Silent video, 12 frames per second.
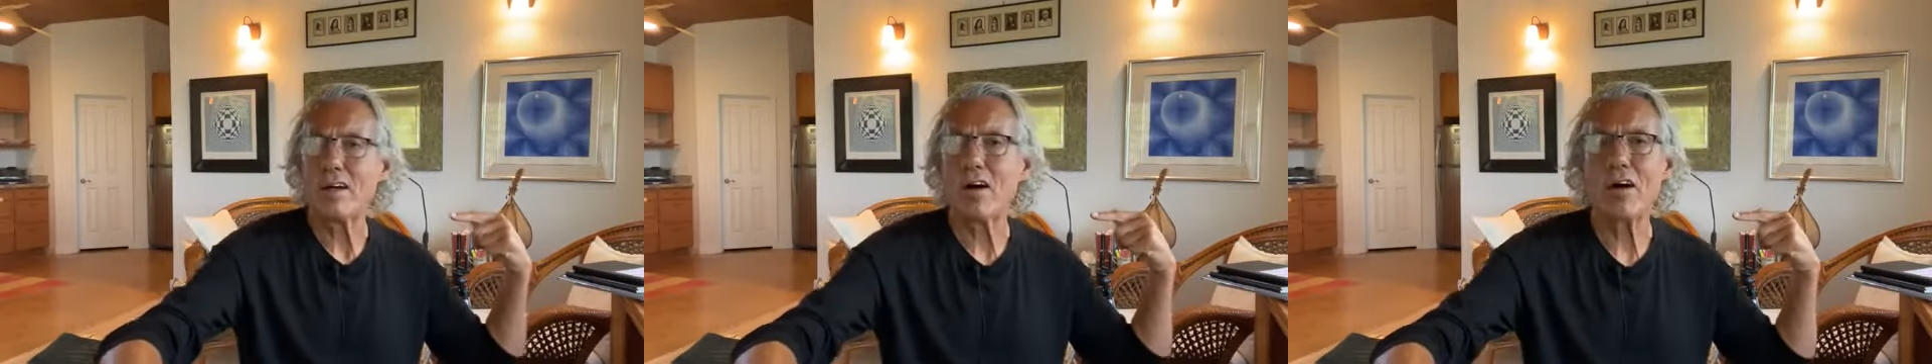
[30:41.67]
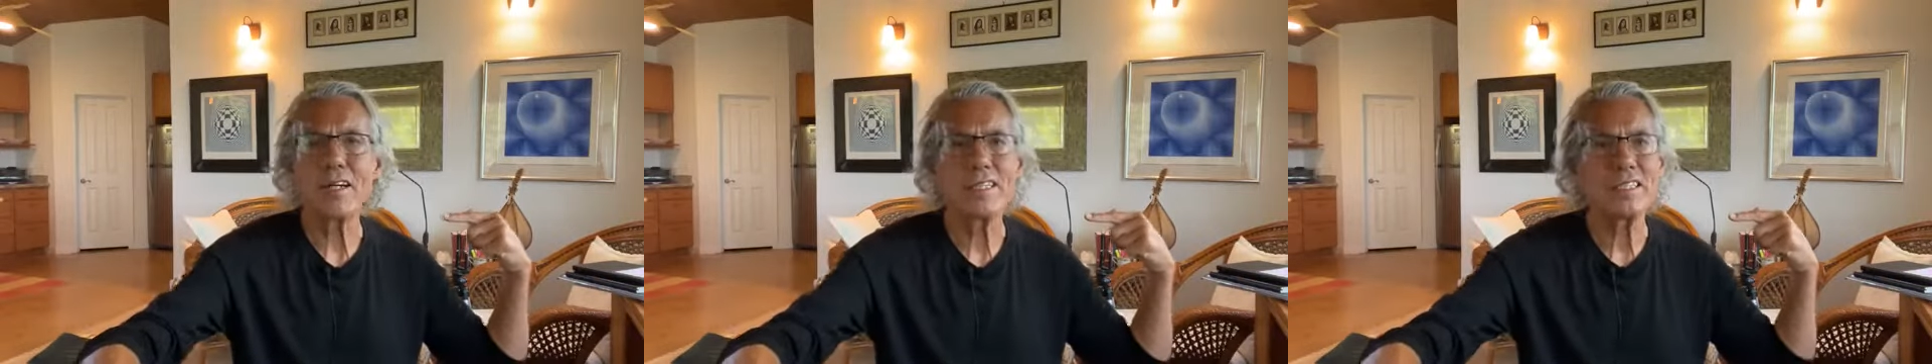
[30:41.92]

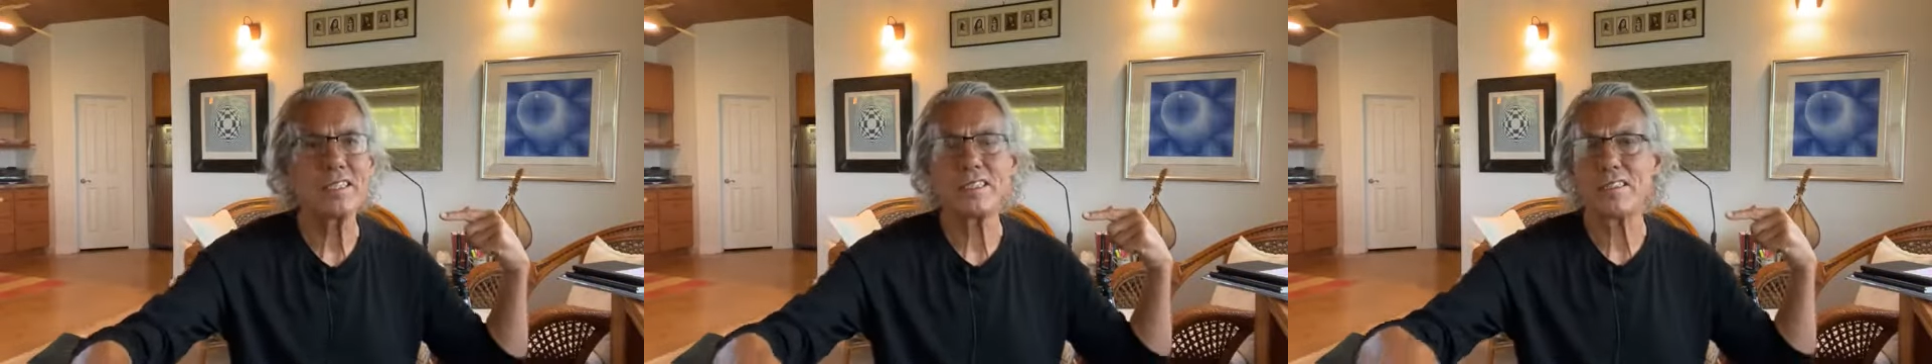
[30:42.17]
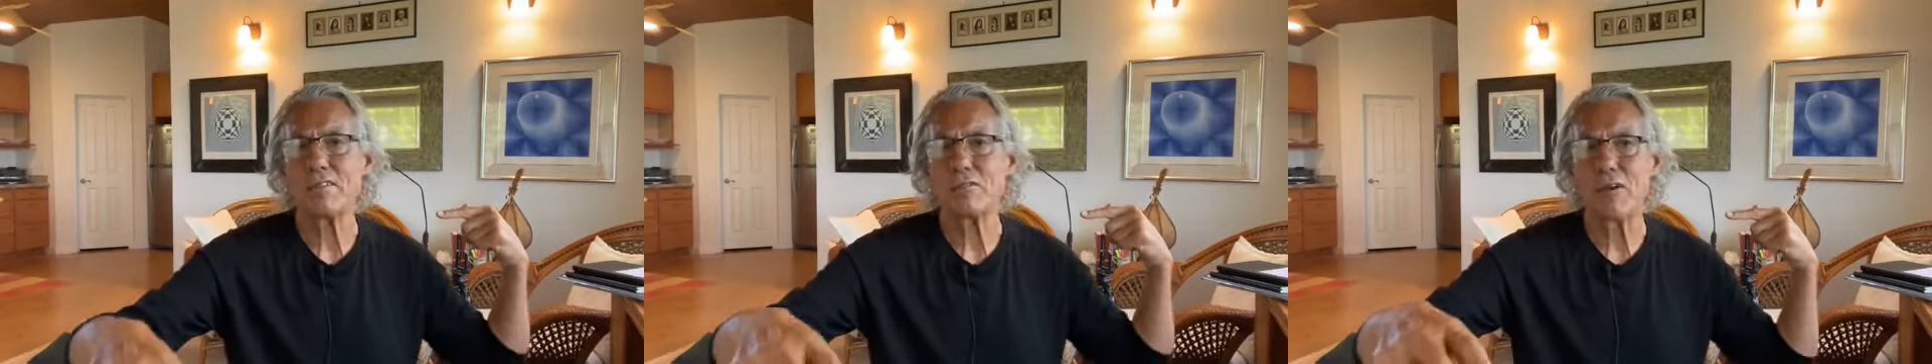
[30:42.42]

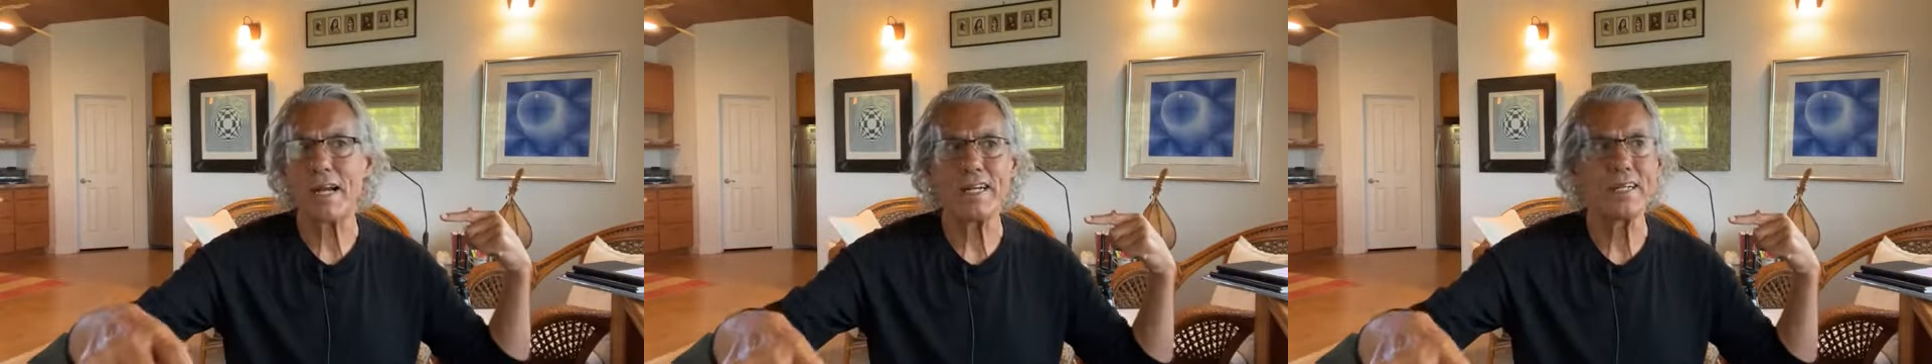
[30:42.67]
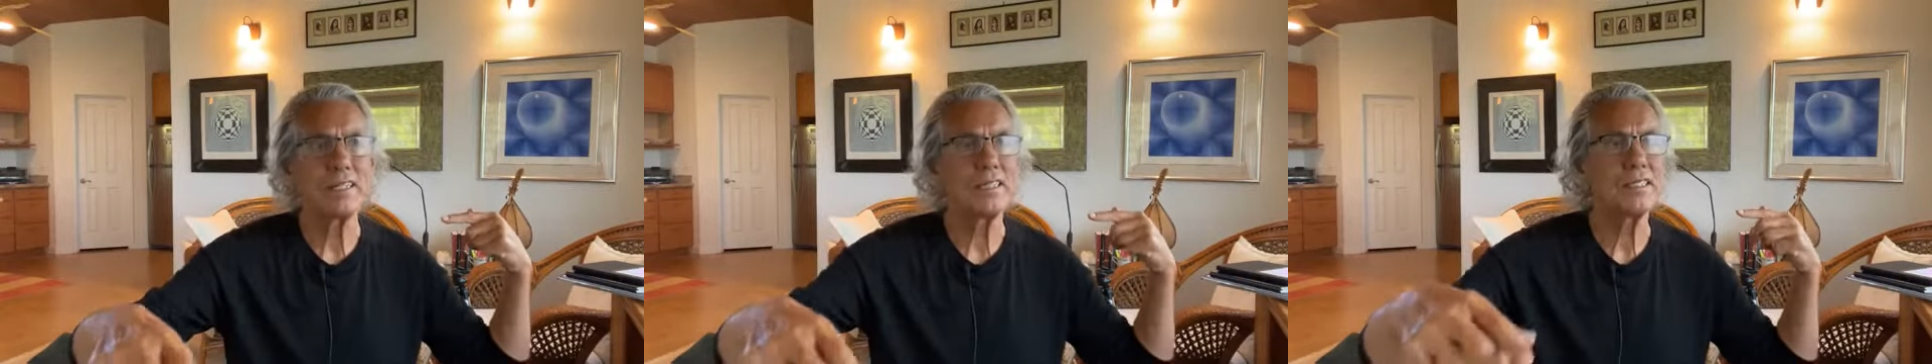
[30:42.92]
Artists,
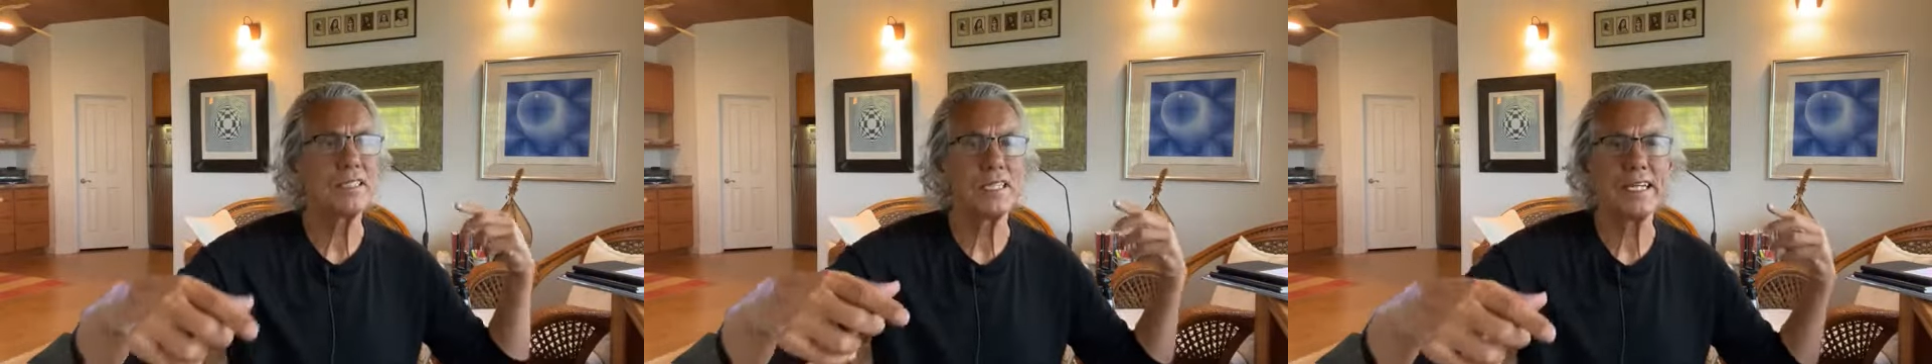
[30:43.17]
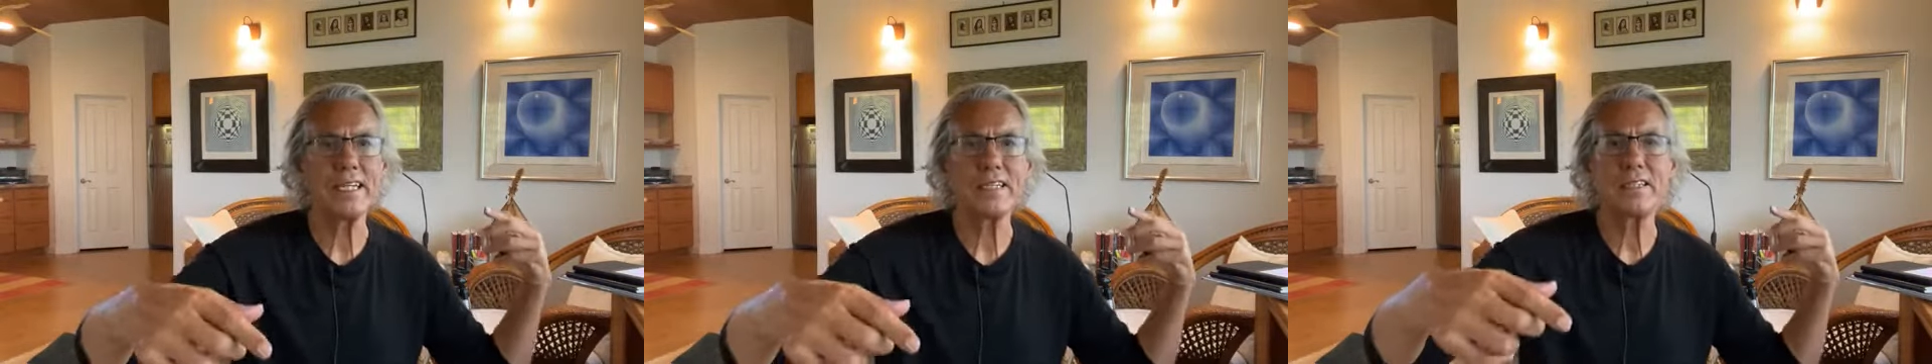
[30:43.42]
writers,
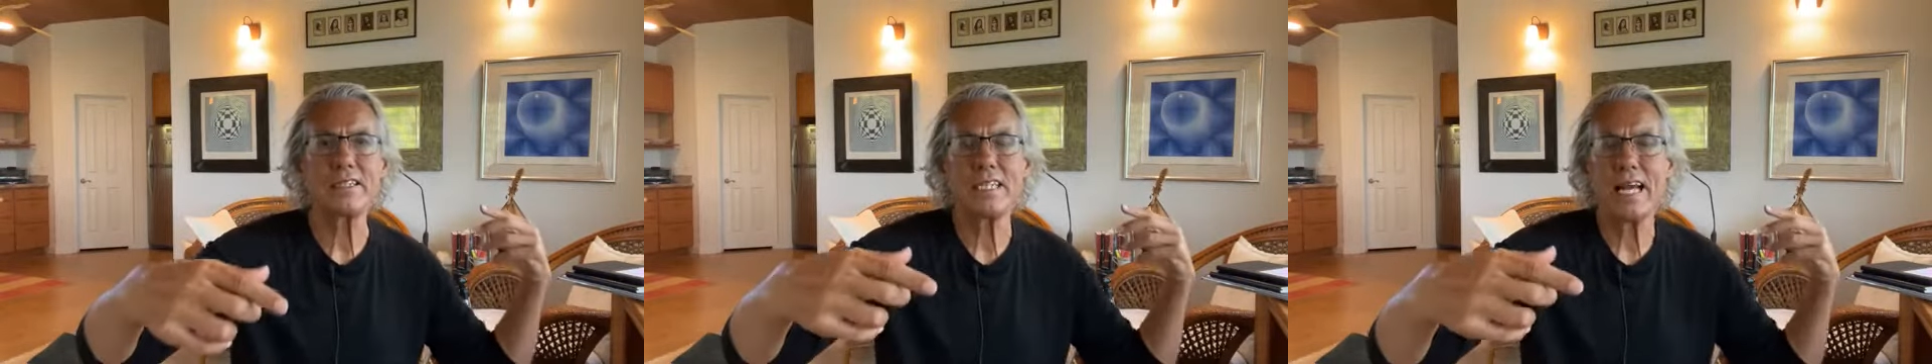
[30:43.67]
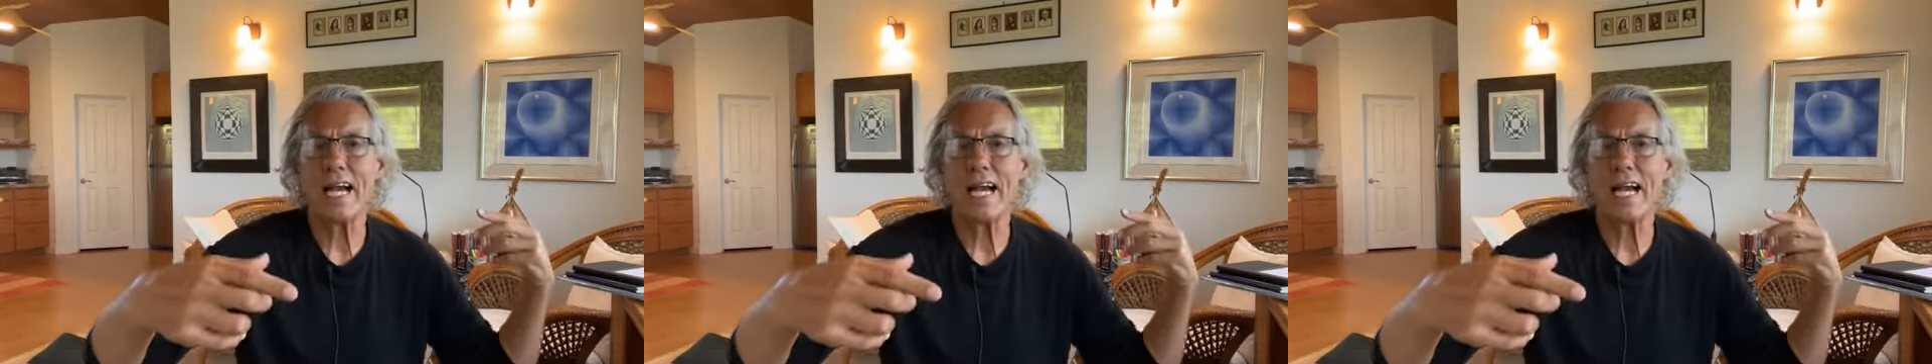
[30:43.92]
thinkers,